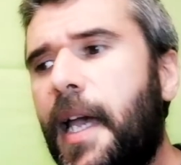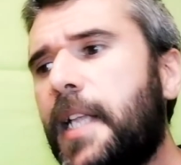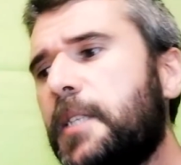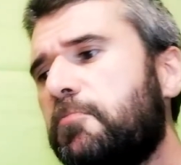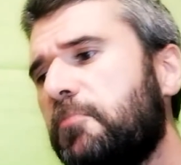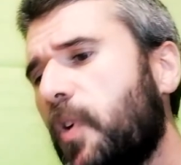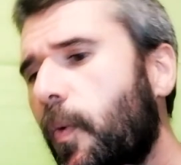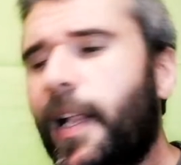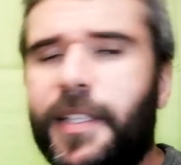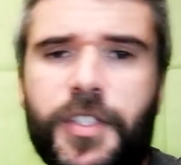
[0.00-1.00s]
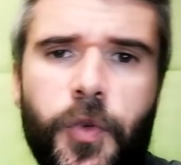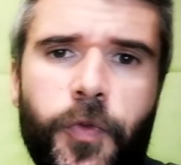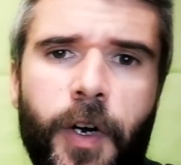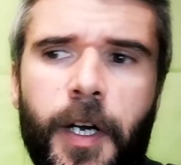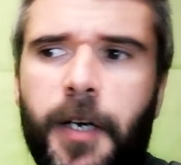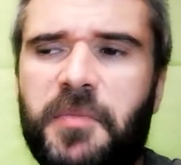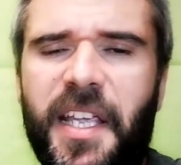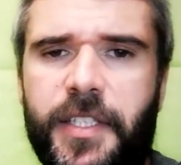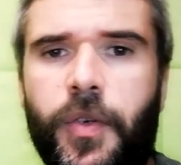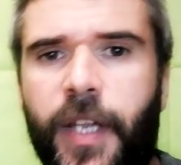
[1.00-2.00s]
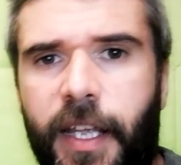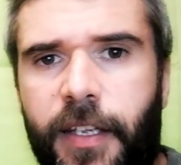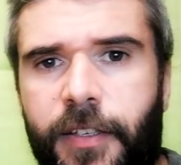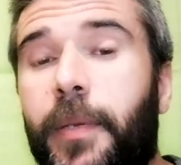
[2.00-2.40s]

And well, so far it's okay.